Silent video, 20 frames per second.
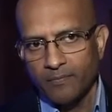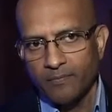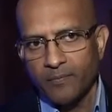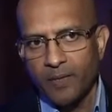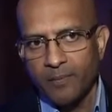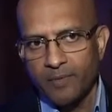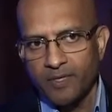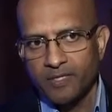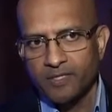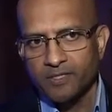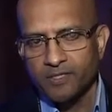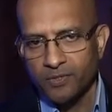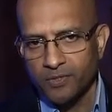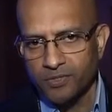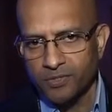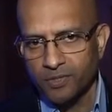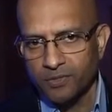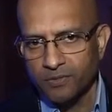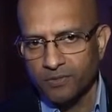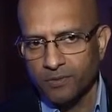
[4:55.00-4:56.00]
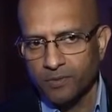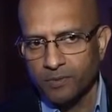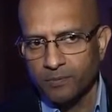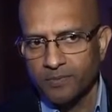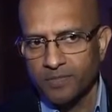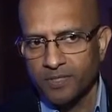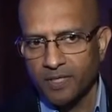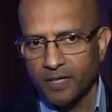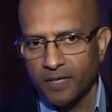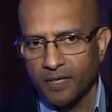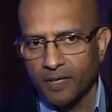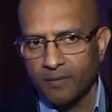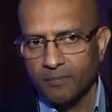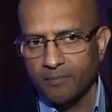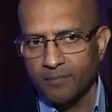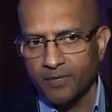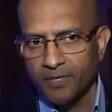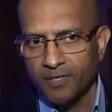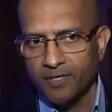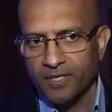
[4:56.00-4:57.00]
Maybe the social groups,
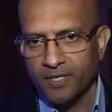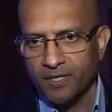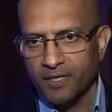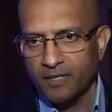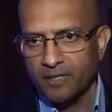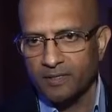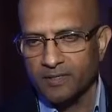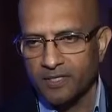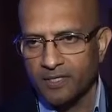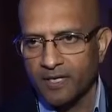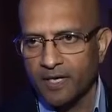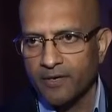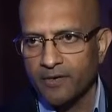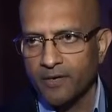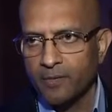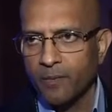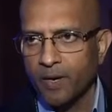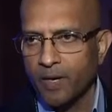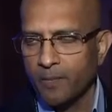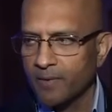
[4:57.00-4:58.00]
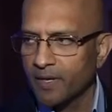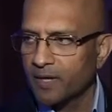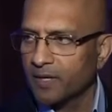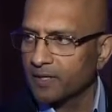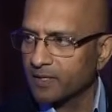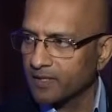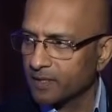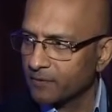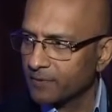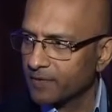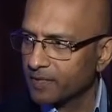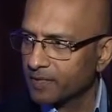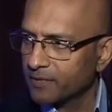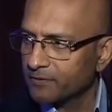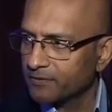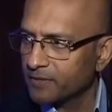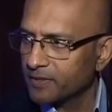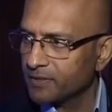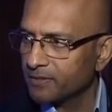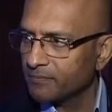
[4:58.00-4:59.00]
political scenario might be a little bit
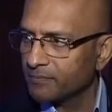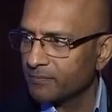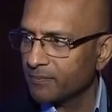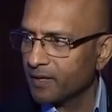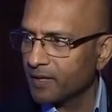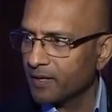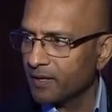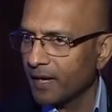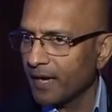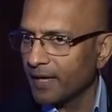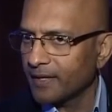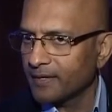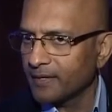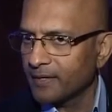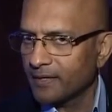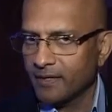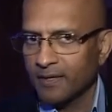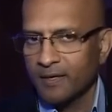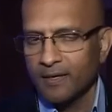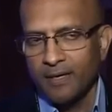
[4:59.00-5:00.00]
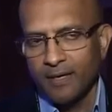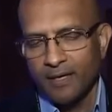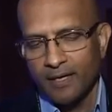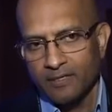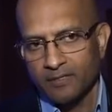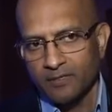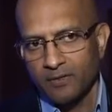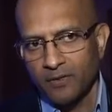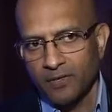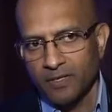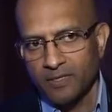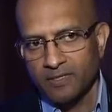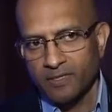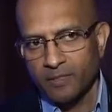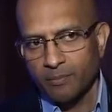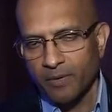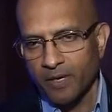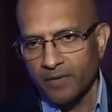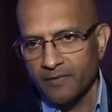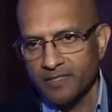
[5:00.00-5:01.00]
different, but I think as long as
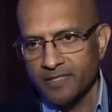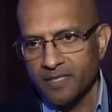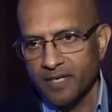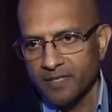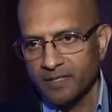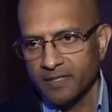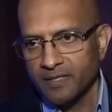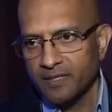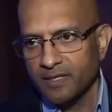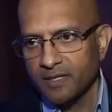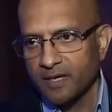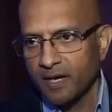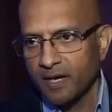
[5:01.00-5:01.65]
the private sector and the